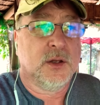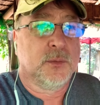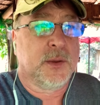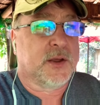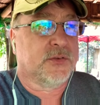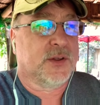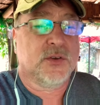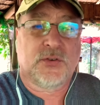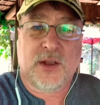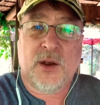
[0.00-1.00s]
because they'll
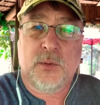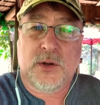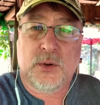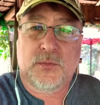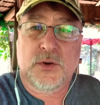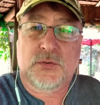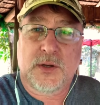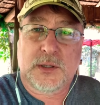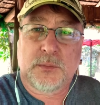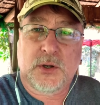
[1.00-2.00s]
stay with you if you
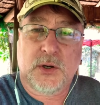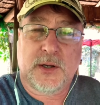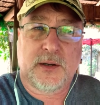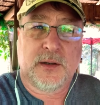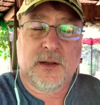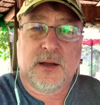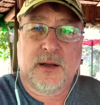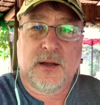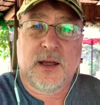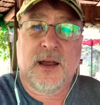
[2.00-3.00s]
treat them good,
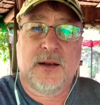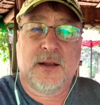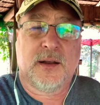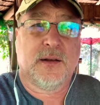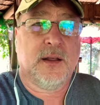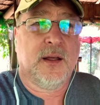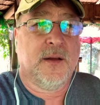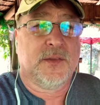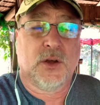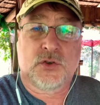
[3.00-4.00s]
and and
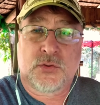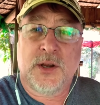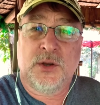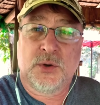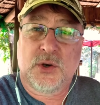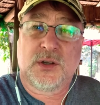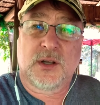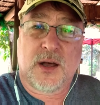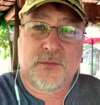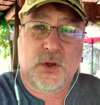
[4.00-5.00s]
They'll treat you good and
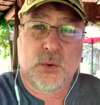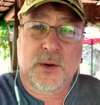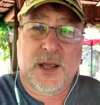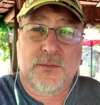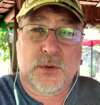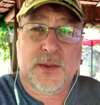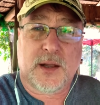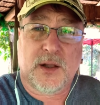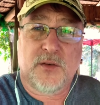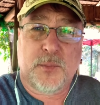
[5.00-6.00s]
love you and give you
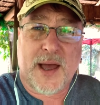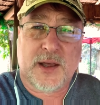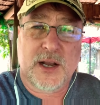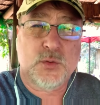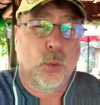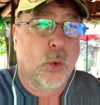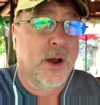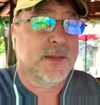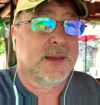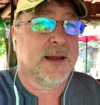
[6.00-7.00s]
that love back. And that's
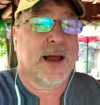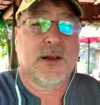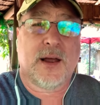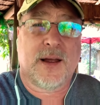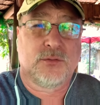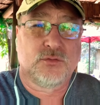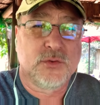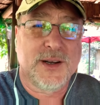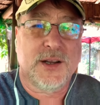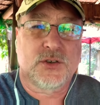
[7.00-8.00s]
one thing I, I
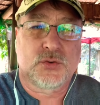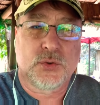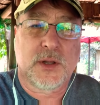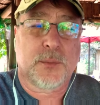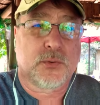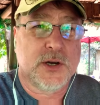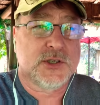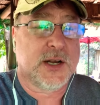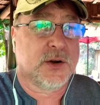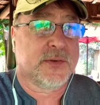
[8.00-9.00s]
really truly
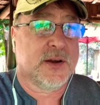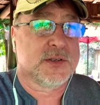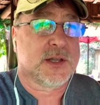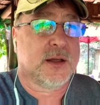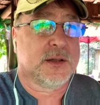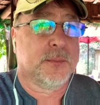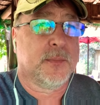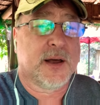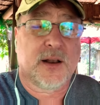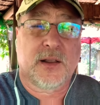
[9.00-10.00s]
appreciate over here is the, the
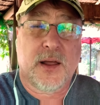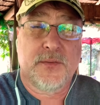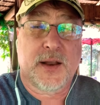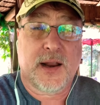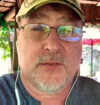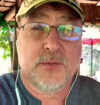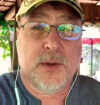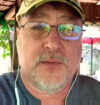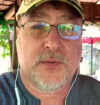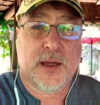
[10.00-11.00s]
amount of love that I get from
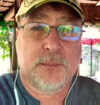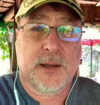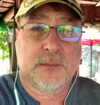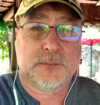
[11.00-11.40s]
my family.